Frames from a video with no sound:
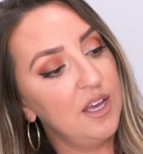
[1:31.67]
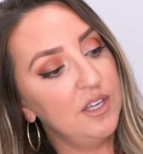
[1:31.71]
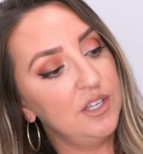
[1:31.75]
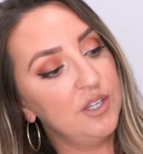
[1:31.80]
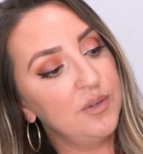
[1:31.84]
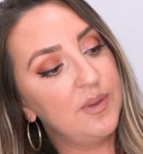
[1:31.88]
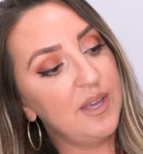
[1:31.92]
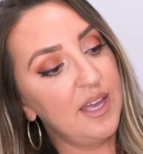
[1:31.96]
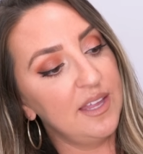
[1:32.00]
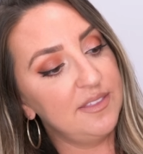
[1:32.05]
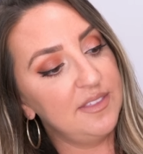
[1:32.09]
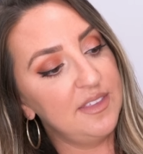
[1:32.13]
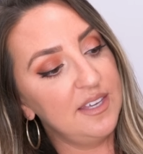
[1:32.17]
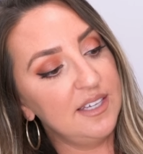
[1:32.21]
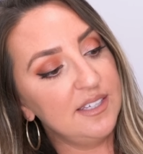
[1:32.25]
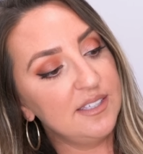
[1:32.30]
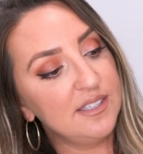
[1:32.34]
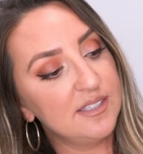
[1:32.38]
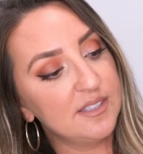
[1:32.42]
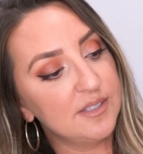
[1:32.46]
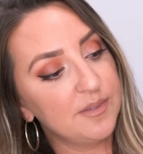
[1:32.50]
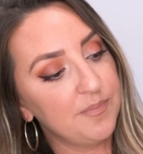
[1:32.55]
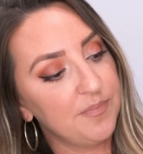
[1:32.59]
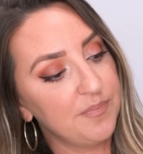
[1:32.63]
You get
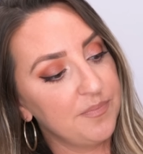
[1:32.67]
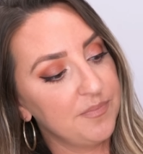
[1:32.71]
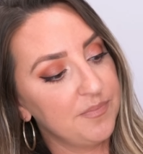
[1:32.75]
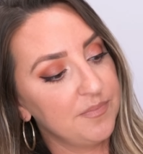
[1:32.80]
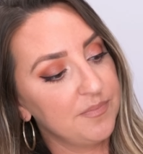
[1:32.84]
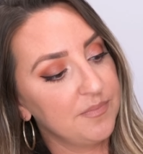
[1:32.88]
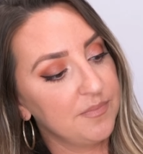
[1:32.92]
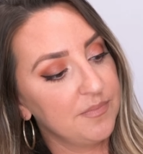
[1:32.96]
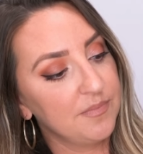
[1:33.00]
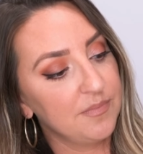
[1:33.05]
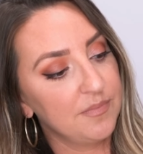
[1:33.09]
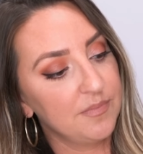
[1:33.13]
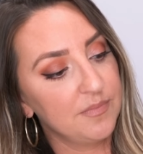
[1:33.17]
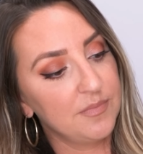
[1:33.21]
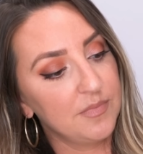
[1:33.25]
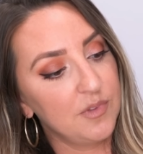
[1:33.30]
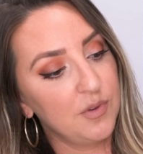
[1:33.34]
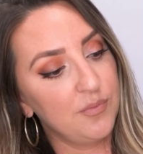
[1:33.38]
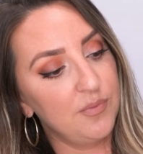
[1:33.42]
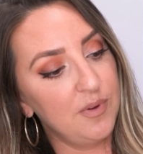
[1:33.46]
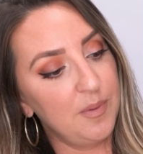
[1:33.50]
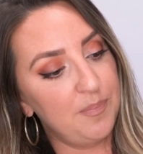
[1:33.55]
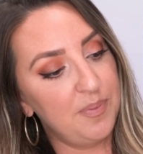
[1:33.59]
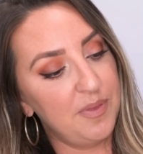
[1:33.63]
this,
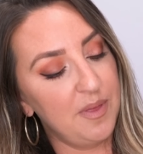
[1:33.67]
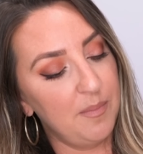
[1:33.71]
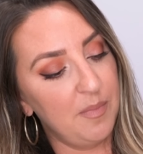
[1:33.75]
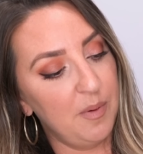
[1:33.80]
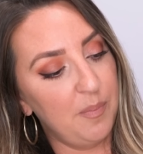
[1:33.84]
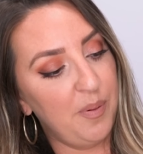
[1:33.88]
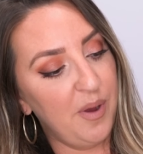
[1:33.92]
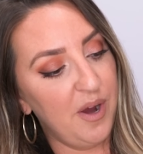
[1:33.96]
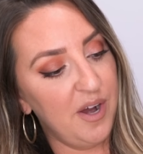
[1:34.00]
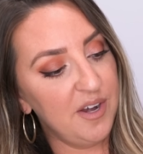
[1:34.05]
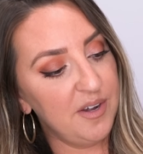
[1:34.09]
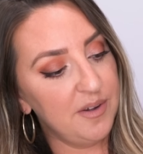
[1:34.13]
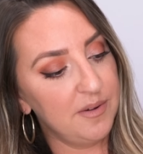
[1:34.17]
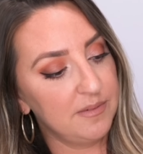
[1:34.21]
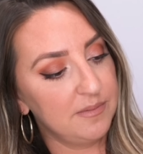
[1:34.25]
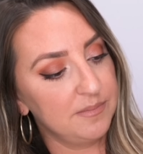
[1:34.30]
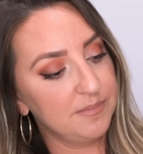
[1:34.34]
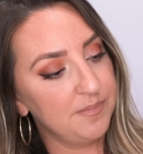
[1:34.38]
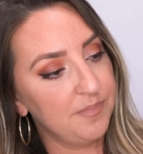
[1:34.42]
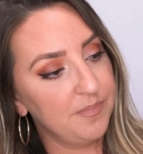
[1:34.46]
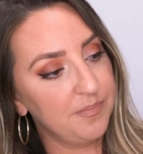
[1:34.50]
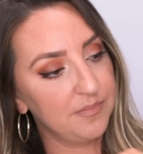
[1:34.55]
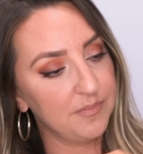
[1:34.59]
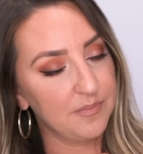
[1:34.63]
rip them apart,
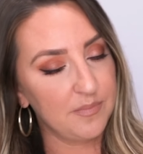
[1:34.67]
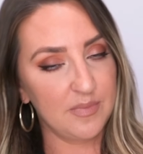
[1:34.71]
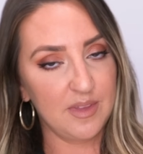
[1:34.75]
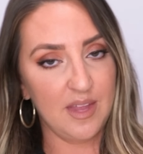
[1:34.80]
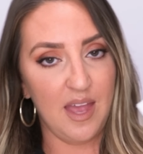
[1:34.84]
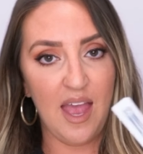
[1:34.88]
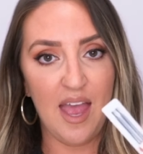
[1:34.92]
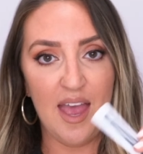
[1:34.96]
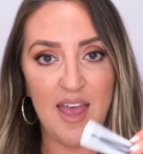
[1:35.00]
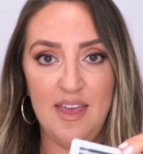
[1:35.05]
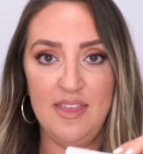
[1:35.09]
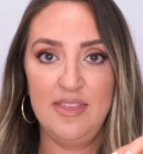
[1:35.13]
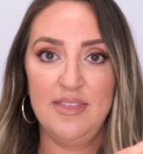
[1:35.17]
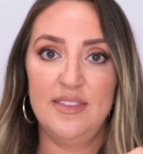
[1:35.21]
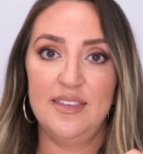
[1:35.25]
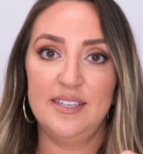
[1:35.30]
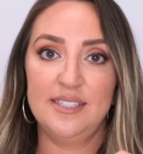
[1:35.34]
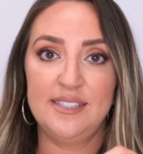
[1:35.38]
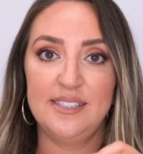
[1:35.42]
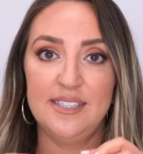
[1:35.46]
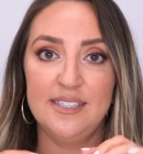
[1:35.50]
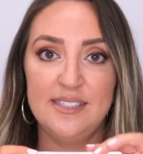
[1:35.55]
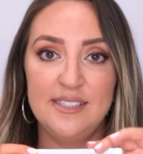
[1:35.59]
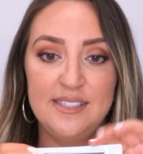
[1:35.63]
and
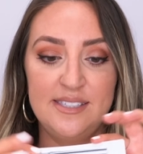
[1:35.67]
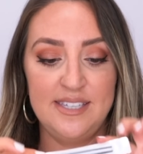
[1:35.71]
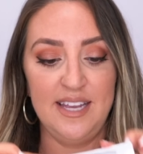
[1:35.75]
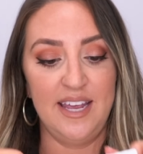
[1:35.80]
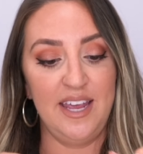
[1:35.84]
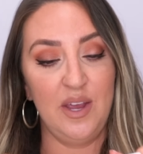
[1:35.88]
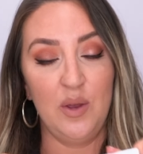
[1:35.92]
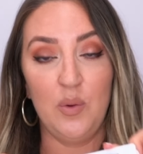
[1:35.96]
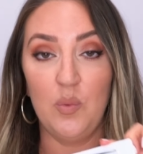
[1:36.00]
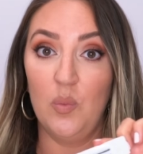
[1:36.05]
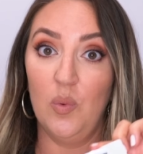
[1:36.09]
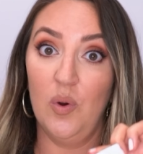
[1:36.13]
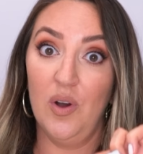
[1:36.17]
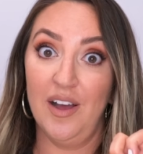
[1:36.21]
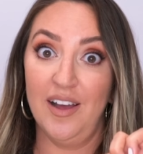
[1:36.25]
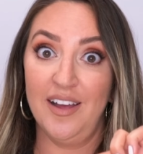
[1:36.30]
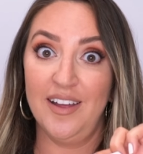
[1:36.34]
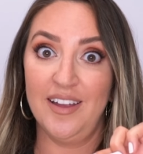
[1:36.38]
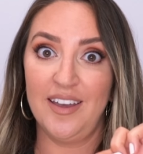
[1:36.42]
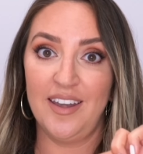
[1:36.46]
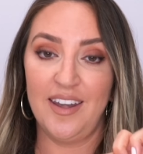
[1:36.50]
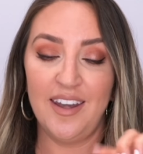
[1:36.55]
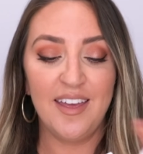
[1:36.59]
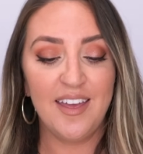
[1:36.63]
this is day
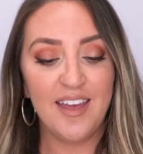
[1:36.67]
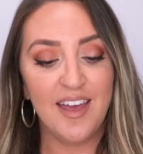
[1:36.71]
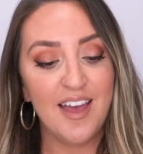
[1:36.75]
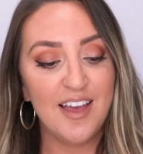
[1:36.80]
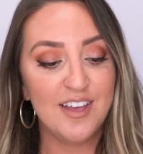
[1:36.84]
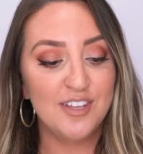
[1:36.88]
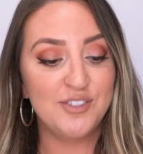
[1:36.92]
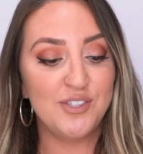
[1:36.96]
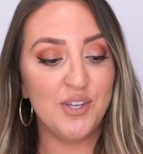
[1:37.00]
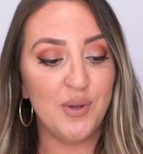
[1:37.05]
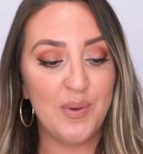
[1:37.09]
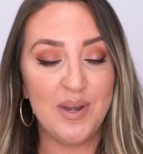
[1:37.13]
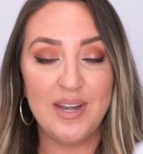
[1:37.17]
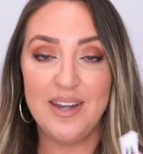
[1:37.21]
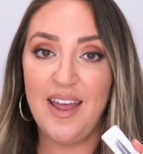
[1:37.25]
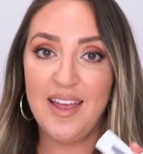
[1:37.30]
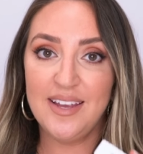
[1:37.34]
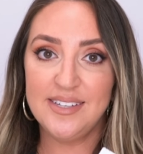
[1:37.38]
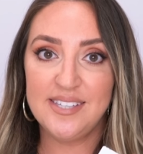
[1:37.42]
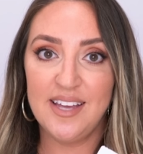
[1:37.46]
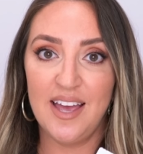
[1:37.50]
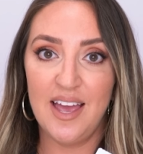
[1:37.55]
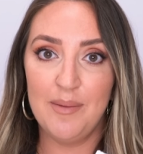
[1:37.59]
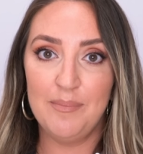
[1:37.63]
1. So at
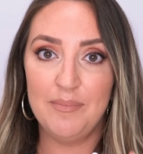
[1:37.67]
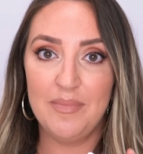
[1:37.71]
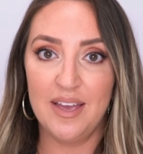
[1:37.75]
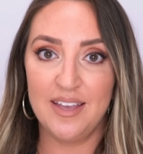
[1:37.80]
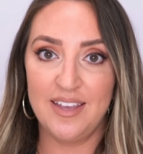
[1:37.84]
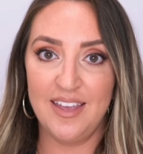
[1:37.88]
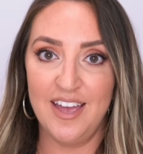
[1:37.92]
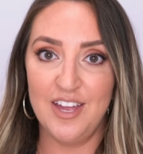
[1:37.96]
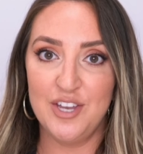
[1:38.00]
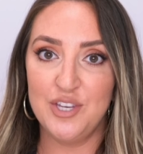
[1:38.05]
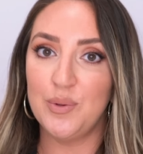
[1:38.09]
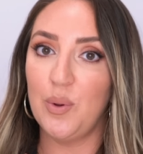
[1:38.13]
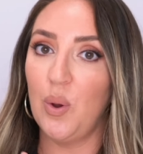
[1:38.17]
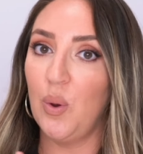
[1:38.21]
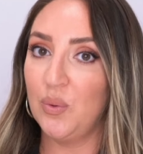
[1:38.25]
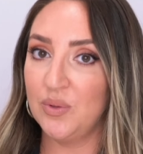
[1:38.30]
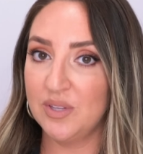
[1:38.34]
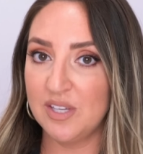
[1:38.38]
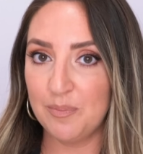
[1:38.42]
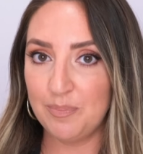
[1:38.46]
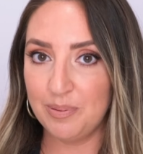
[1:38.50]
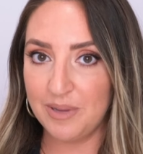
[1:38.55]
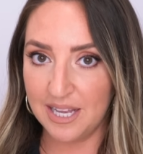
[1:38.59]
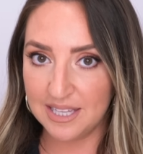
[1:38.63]
nighttime, again, you
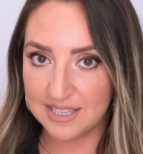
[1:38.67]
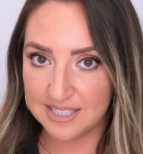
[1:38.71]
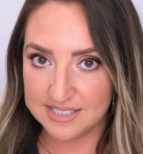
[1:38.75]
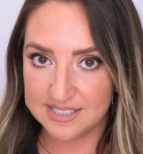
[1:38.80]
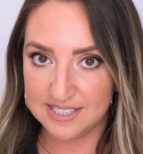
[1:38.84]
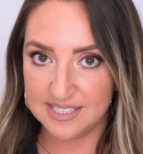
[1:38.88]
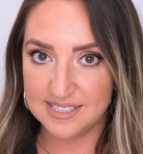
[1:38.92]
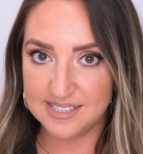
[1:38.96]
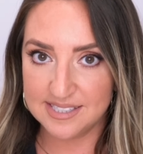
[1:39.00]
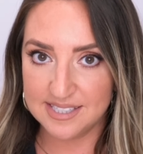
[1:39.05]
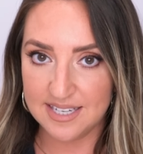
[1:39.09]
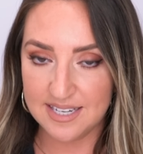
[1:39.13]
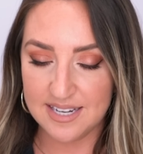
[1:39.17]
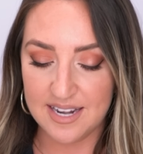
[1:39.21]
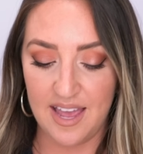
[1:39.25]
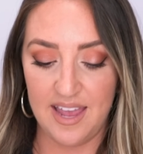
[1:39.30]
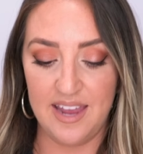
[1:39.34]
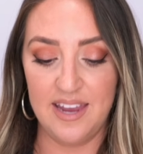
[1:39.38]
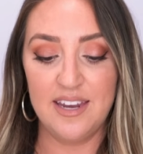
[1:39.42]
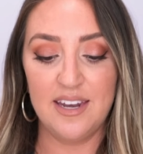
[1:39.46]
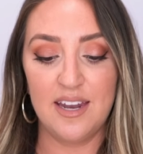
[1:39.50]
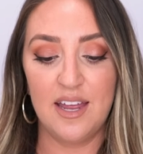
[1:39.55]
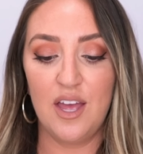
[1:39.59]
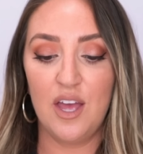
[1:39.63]
only apply Latisse at
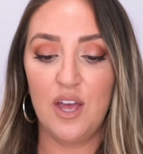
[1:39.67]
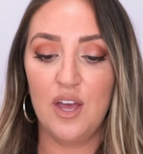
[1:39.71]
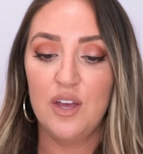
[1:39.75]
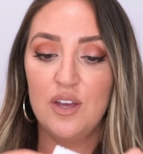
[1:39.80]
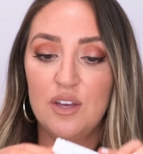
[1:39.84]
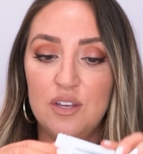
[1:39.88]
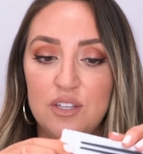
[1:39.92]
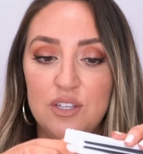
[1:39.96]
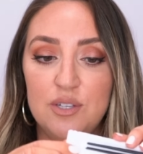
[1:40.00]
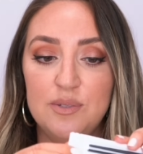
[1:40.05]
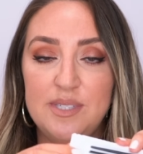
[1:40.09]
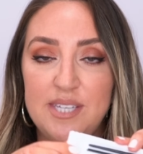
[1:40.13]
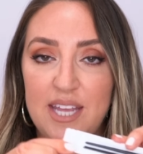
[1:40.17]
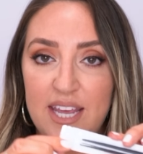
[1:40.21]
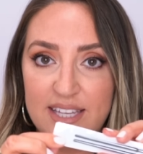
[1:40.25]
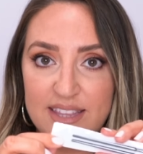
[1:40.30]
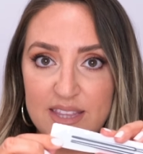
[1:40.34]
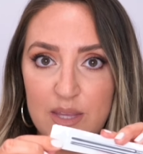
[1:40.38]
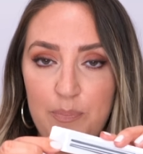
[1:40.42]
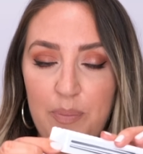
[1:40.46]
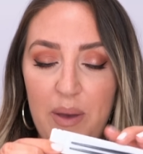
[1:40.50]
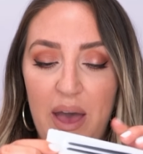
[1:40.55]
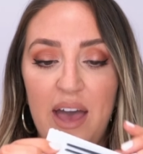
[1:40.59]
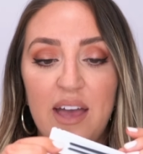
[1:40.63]
night. You take
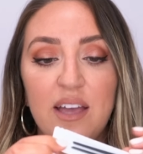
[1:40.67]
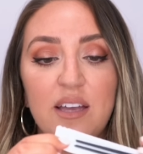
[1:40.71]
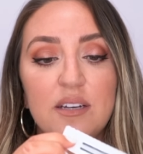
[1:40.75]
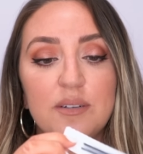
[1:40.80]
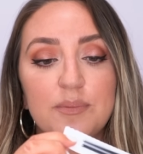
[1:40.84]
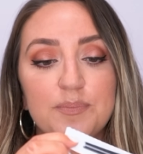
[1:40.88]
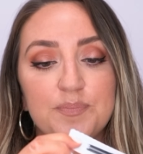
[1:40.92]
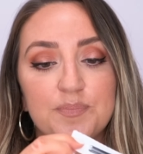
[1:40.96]
the pack,